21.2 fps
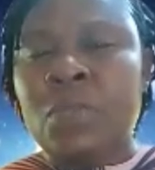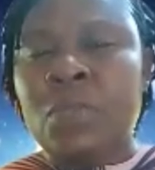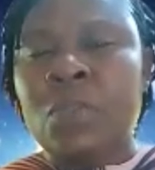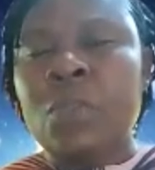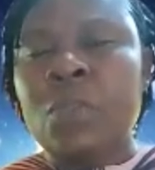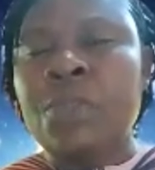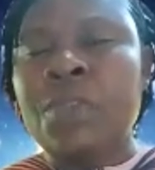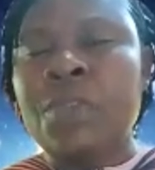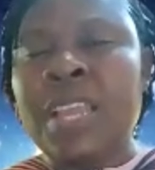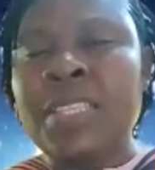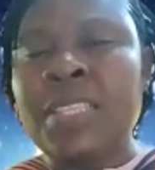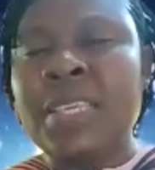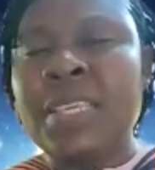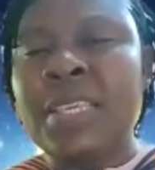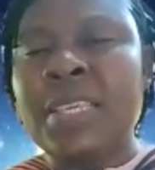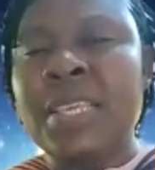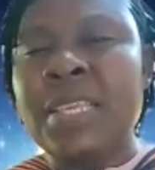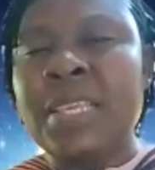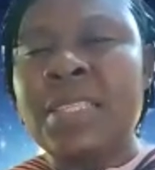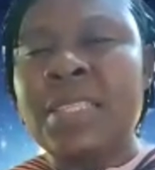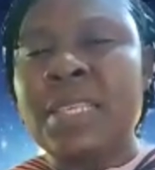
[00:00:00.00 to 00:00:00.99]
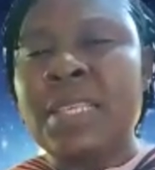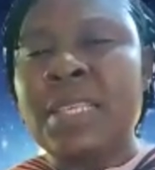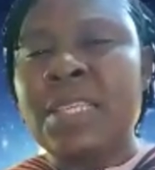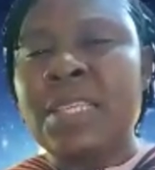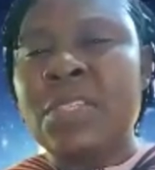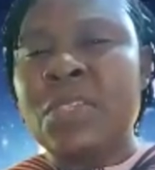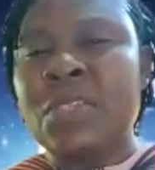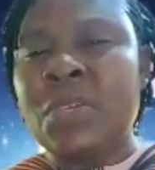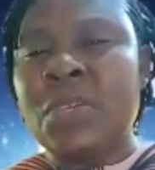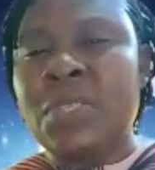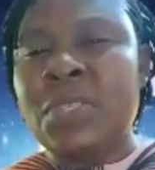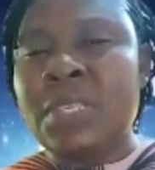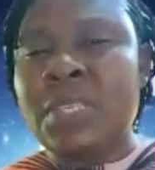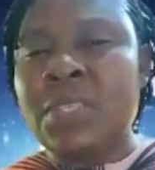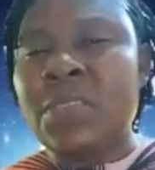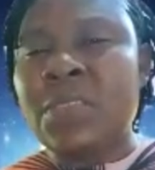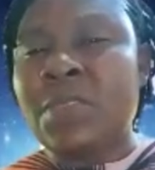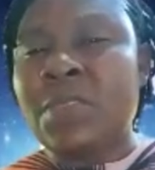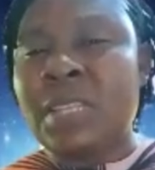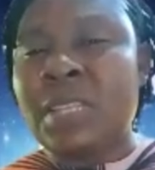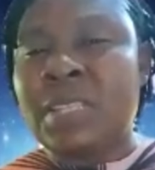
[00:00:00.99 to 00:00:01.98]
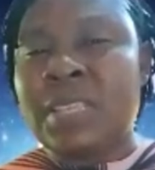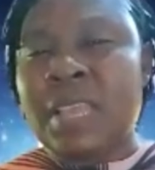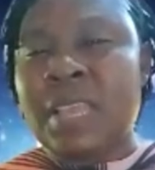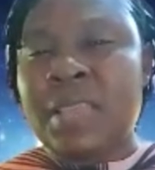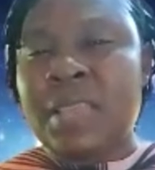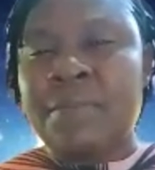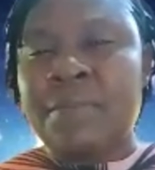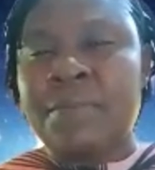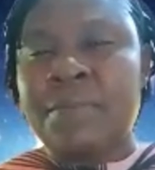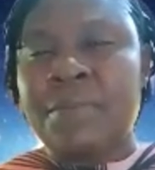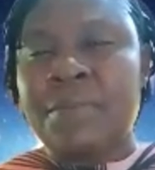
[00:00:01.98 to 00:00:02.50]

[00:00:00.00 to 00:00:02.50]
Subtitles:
to fight against injustice of her time,